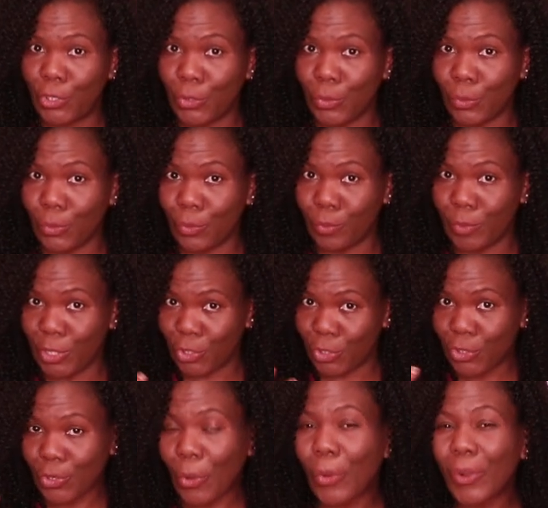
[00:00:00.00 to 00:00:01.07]
to be
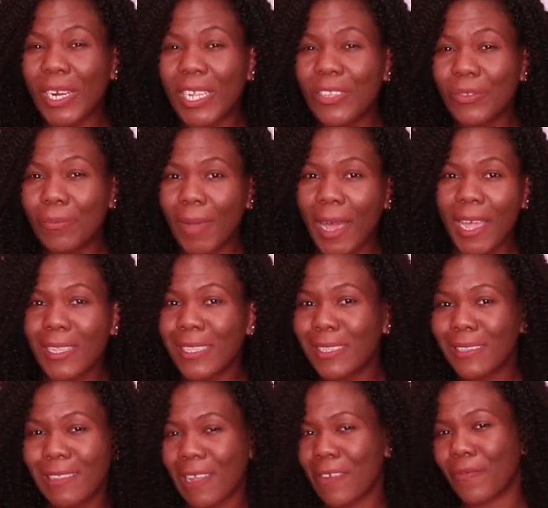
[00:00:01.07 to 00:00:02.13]
struggling to buy
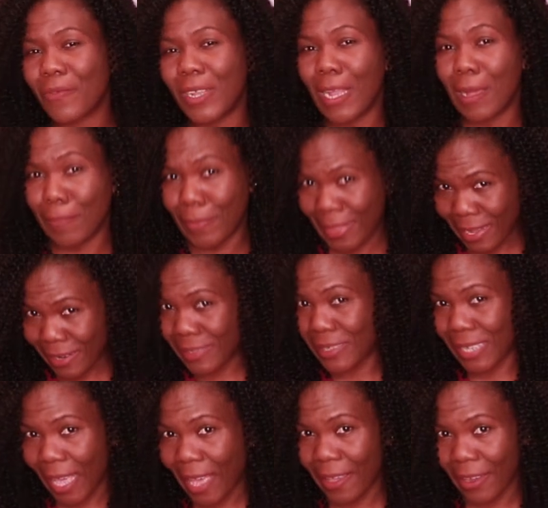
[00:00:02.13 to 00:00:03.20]
stuff when I'm that
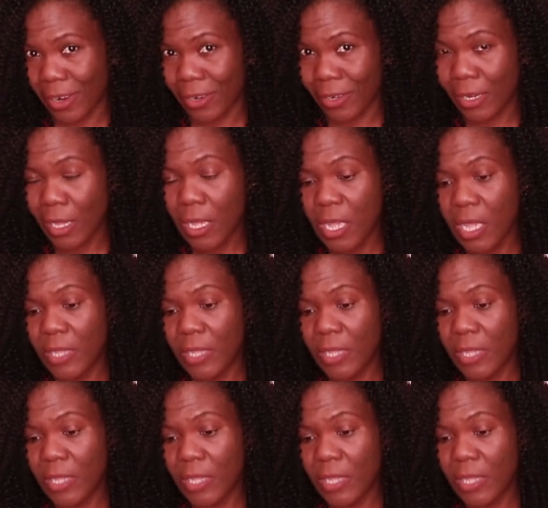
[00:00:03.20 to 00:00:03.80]
tired